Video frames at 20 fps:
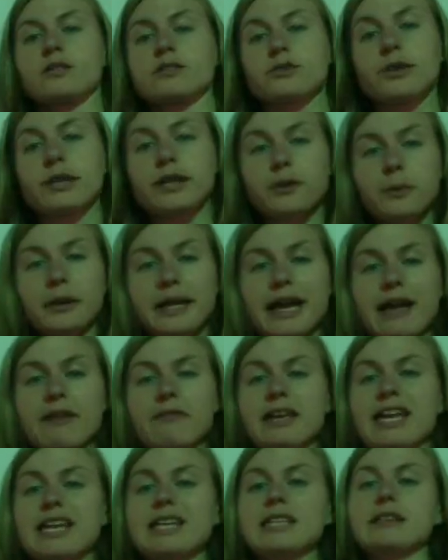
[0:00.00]
So here we have
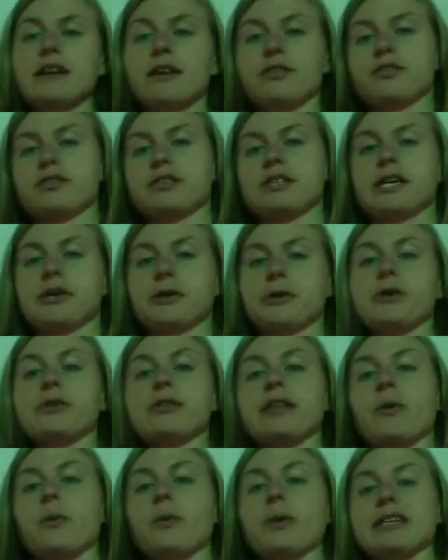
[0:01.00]
another scenario
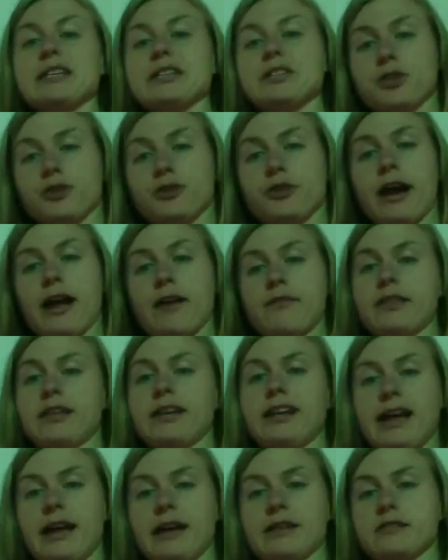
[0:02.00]
that we need to graph
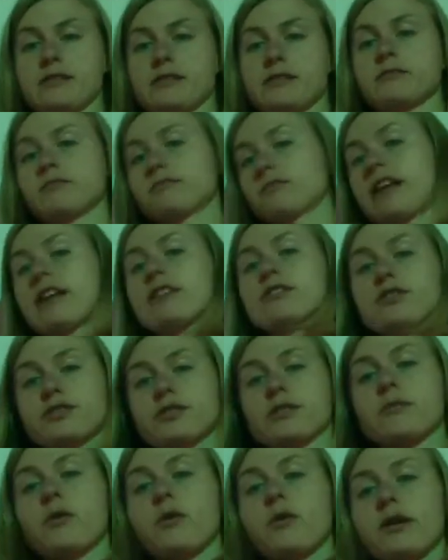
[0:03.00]
and then answer
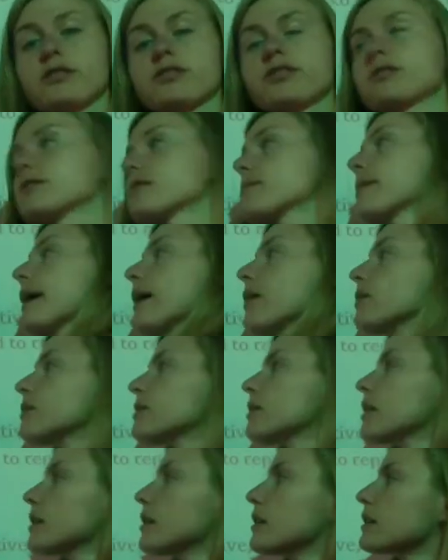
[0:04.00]
some questions about.
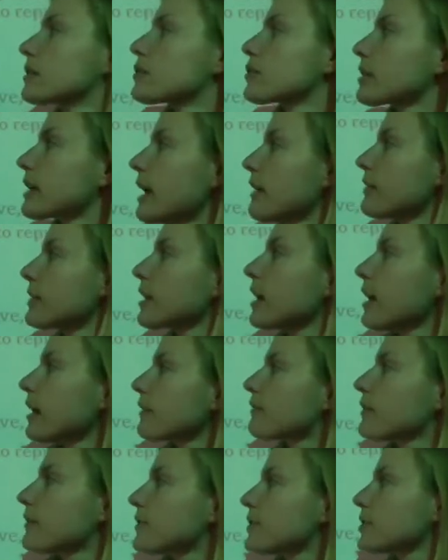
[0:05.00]
So Kevin got
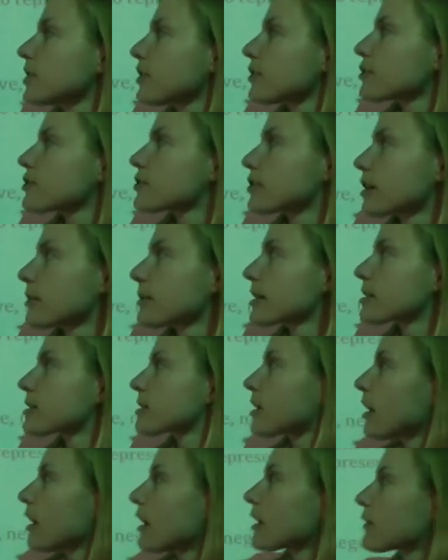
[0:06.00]
a $50 Starbucks
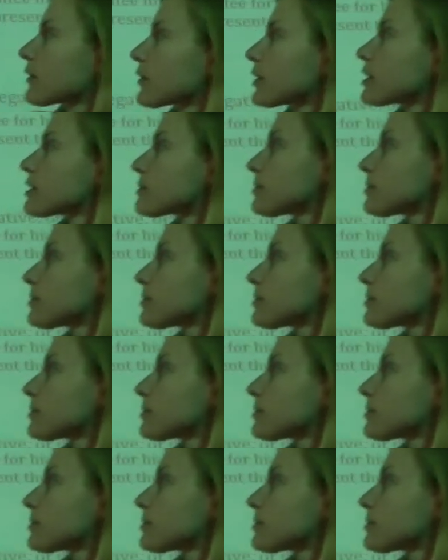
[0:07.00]
card for his